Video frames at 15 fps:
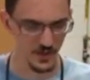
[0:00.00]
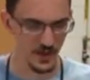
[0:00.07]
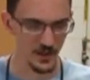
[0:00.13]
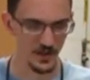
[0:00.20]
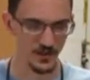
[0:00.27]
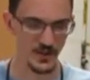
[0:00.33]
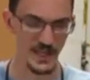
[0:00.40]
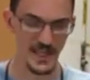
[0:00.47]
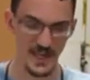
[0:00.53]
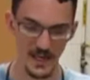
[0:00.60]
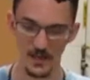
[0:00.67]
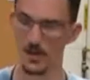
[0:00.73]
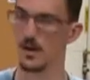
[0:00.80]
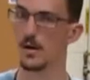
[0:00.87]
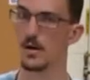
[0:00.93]
these
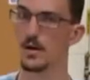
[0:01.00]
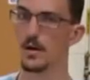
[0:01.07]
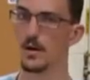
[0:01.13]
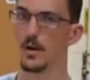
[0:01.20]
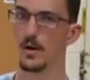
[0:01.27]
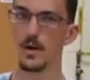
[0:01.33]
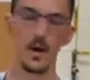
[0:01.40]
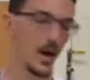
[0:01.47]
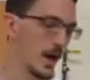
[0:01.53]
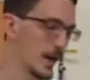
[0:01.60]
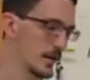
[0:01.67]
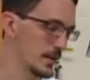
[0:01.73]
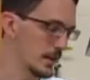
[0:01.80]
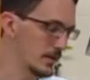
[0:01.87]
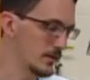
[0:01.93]
together.
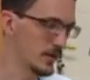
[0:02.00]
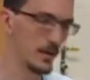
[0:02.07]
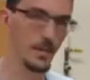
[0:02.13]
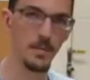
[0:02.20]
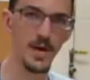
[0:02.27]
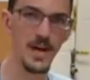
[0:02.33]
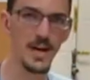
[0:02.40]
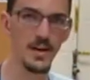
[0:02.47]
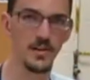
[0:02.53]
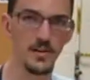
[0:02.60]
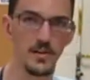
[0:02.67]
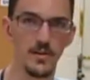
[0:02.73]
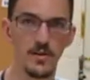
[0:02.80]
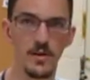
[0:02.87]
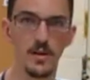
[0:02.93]
These are in a
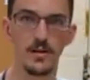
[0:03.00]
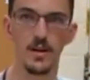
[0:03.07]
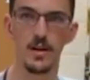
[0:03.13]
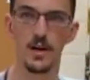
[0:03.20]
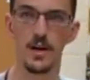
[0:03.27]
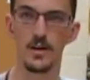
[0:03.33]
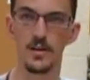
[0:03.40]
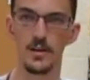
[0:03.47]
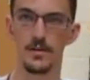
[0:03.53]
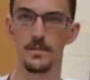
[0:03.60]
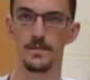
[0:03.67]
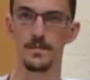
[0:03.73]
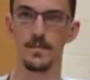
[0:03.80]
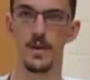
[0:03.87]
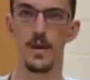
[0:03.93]
box in the closet.
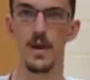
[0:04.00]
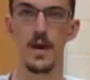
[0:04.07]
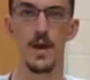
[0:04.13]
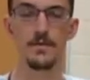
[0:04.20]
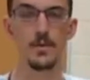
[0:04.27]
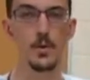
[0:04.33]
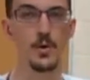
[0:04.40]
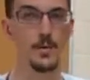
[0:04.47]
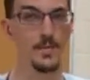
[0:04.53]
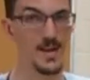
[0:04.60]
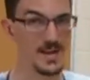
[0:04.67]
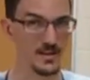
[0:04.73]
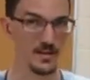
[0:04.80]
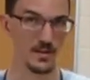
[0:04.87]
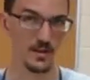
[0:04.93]
If you want to
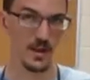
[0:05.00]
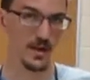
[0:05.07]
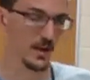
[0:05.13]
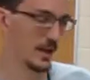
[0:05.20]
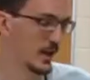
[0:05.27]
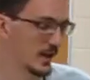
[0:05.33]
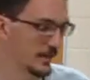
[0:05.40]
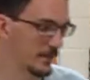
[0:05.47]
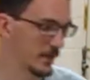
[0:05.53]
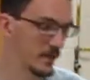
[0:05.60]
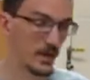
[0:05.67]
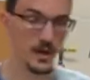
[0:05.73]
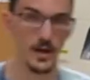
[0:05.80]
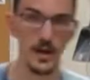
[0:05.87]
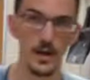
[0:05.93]
make this kind of canvas,
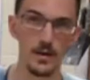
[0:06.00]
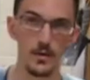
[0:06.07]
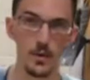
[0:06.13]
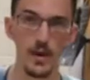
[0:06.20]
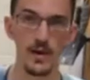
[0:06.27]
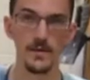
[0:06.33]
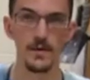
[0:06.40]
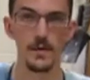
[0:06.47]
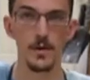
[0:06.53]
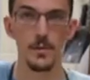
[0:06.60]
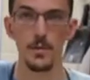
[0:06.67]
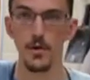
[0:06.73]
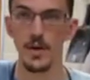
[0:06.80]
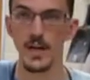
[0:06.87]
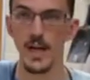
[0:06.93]
I got quite a few
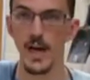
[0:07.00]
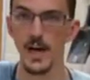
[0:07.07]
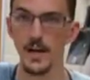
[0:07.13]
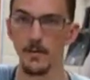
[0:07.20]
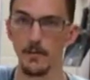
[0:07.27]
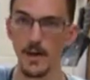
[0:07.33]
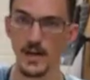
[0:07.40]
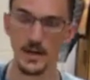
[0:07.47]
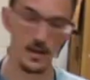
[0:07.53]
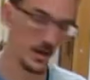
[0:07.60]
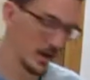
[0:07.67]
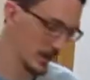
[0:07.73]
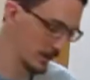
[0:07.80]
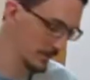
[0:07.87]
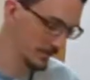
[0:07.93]
pre-cut ready to
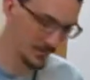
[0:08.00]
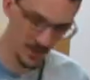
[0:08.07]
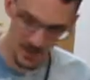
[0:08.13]
go.